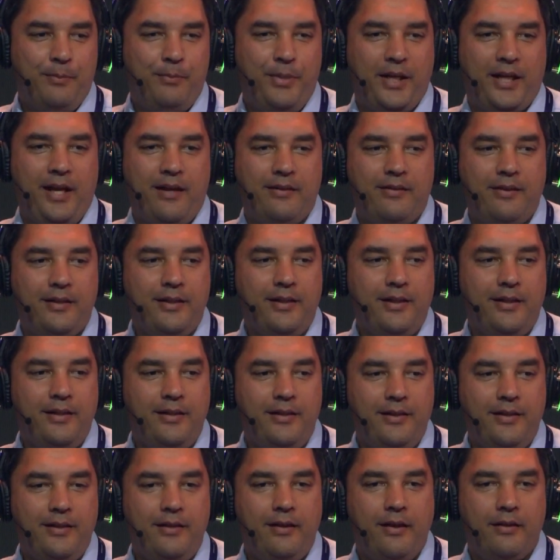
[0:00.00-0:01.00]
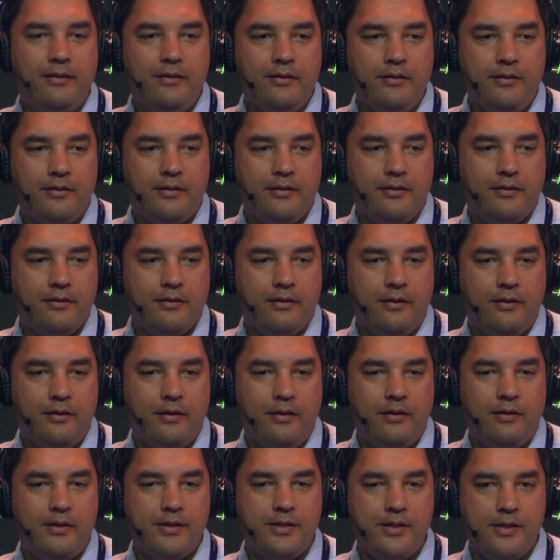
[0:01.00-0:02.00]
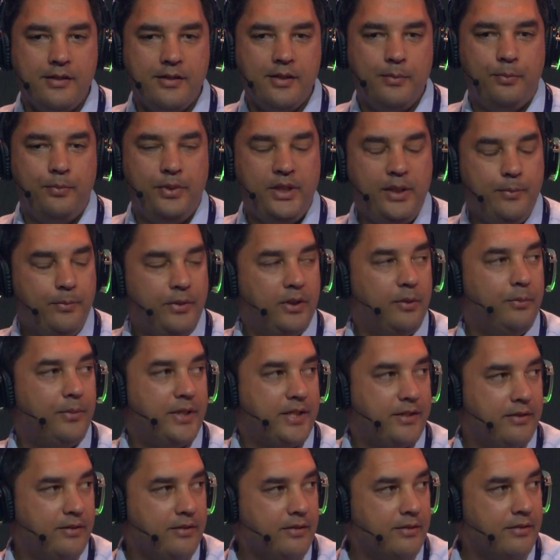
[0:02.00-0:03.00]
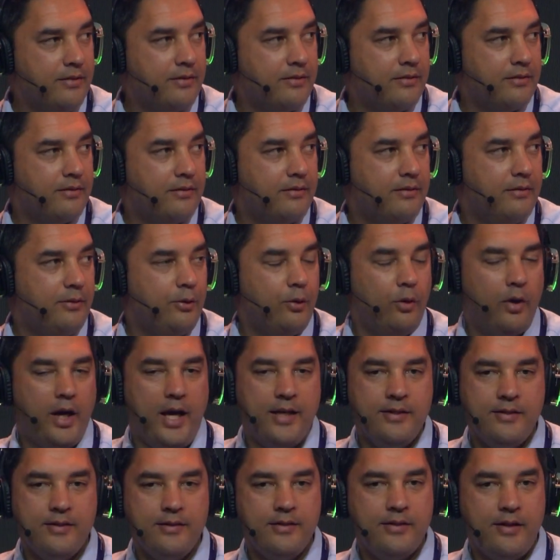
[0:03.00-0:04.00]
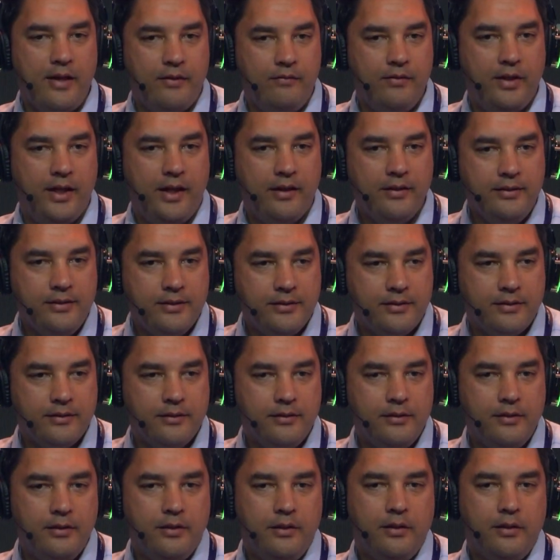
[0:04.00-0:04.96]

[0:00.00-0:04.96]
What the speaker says: but I think in the end, this is a people business. Your assets have legs.